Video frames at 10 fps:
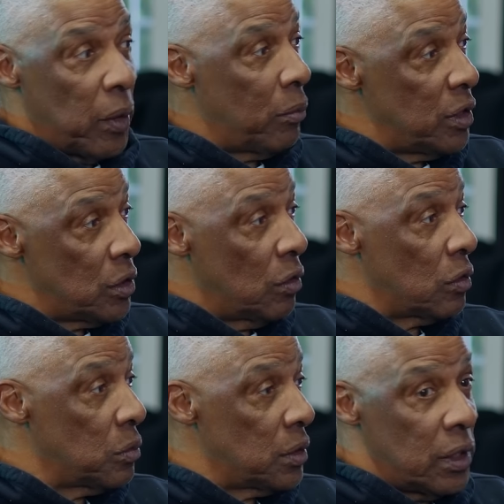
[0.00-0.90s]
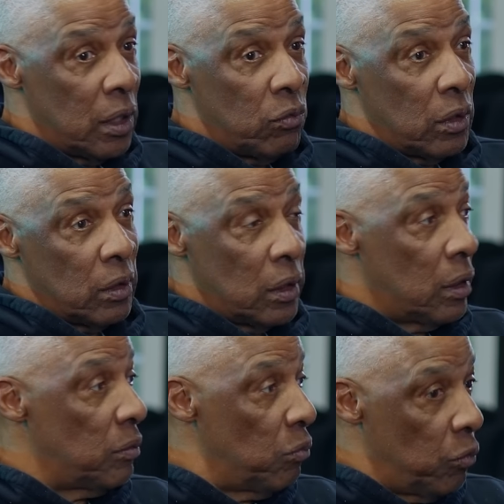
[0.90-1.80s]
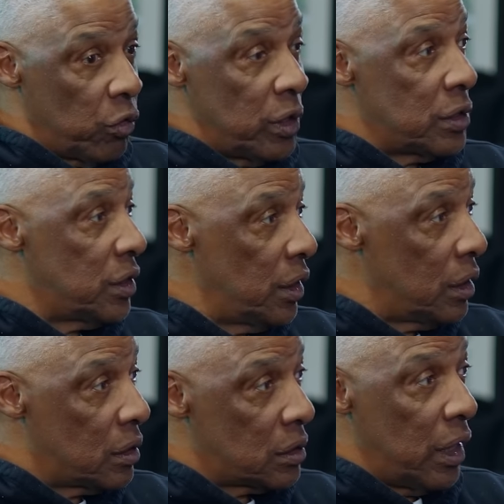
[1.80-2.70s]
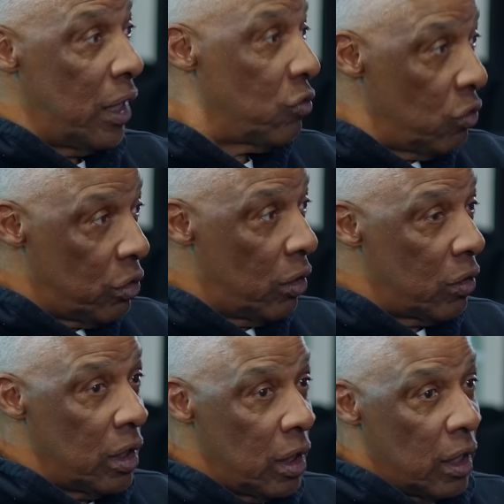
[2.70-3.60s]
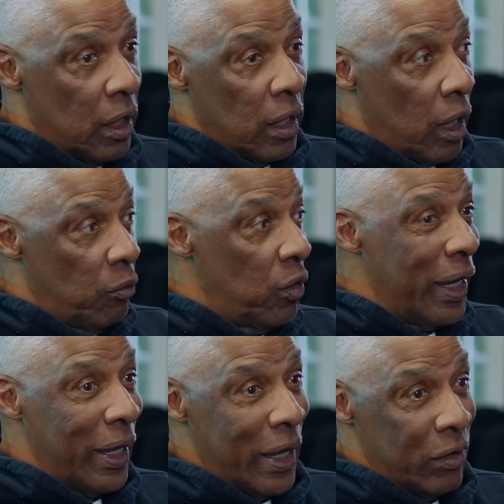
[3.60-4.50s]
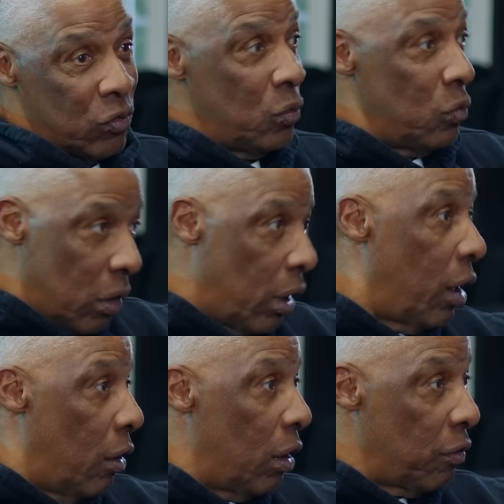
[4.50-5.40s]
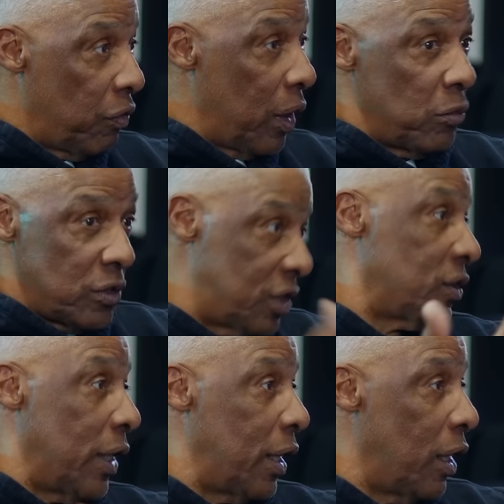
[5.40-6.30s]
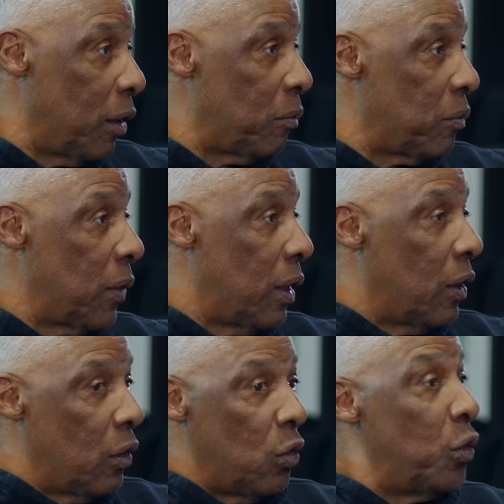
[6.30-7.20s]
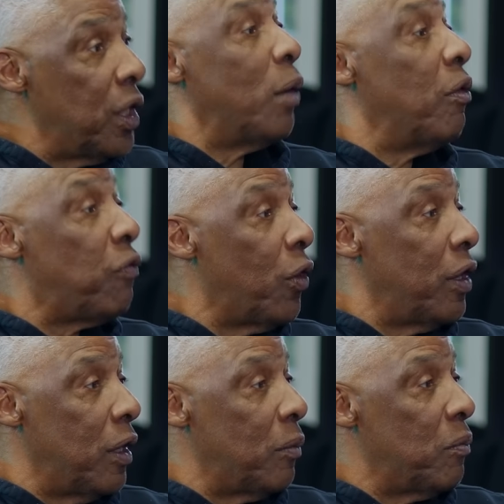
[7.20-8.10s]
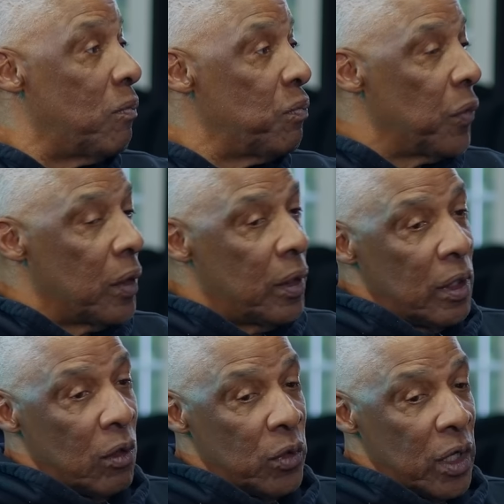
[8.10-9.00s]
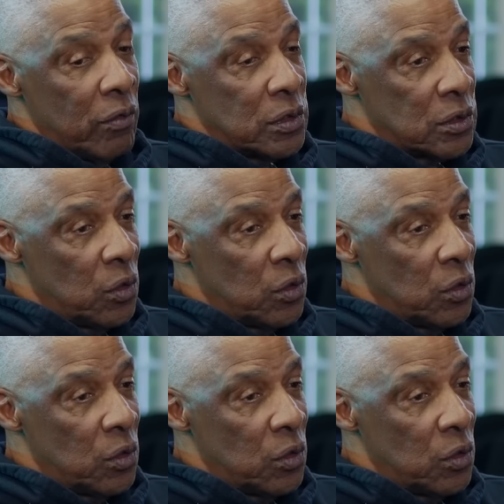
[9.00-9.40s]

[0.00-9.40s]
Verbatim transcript: Bobby Jones was there, uh, Maurice Cheeks, Andrew Toney, and we got guys who are Hall of Famers just like him, who were there before him, or whatever.